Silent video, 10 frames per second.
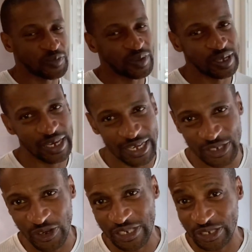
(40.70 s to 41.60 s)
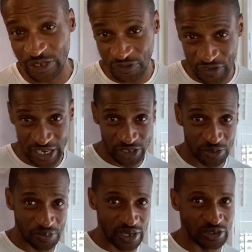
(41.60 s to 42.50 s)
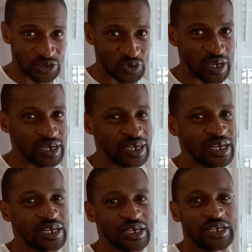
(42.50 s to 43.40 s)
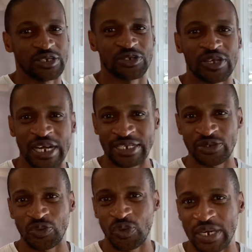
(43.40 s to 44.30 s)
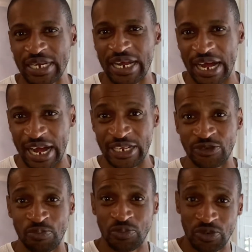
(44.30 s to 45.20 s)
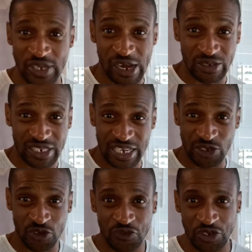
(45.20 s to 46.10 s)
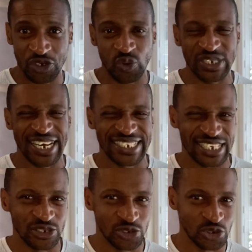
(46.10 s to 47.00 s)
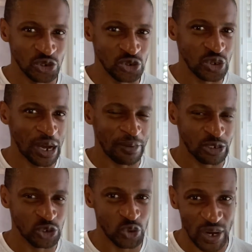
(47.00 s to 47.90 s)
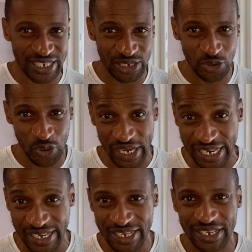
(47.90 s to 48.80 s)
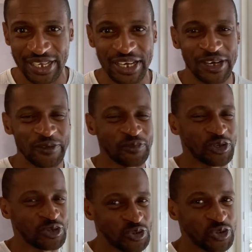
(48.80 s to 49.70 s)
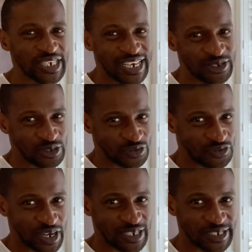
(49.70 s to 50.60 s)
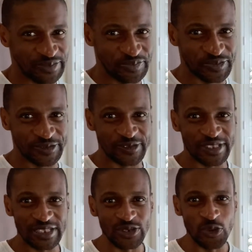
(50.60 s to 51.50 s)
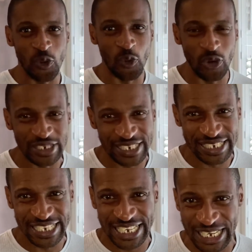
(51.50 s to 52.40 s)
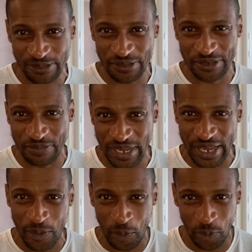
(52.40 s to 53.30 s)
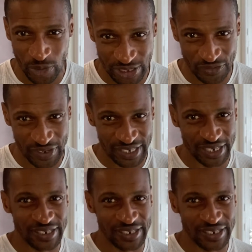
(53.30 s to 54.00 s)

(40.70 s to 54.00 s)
hit on the notification bell as well, so that when I put out a new video, which I tend to do about twice a week, you would get notified. What keeps me motivated?